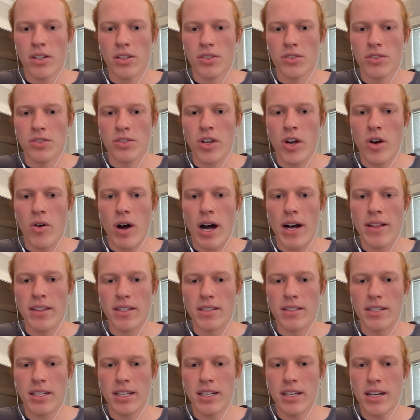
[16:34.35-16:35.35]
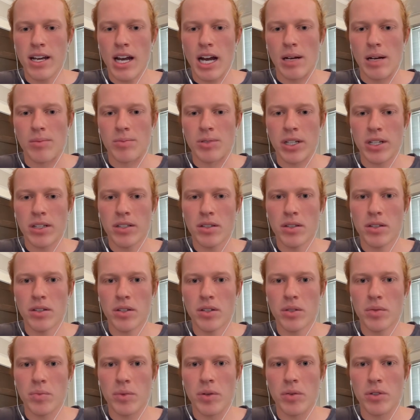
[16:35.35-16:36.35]
So on the T object,
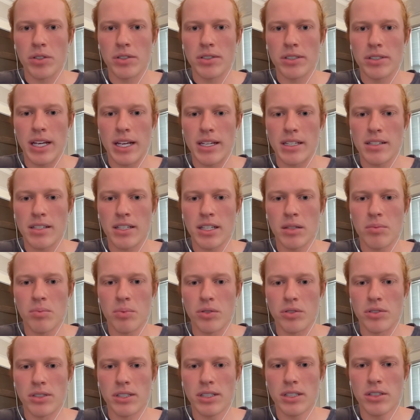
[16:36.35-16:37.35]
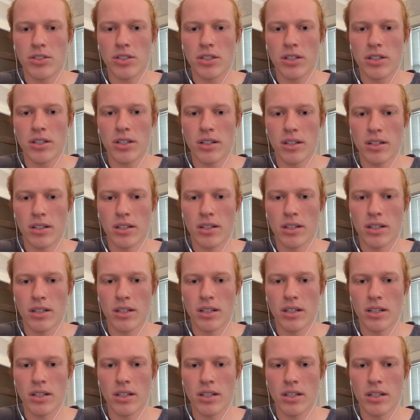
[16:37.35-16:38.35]
we will say T procedure,
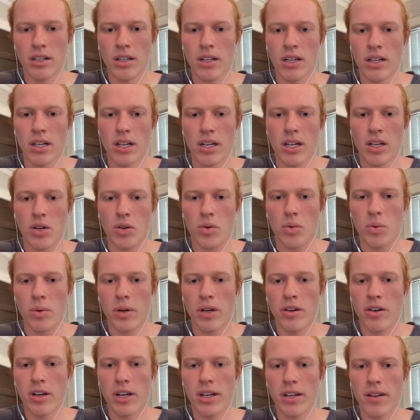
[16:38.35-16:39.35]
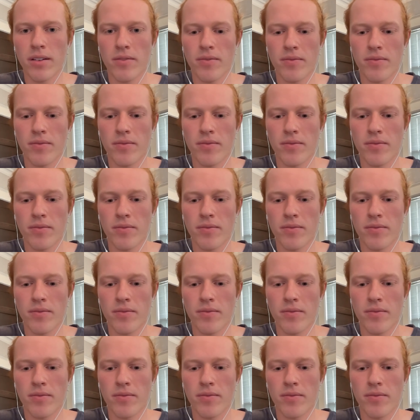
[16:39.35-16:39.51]
query,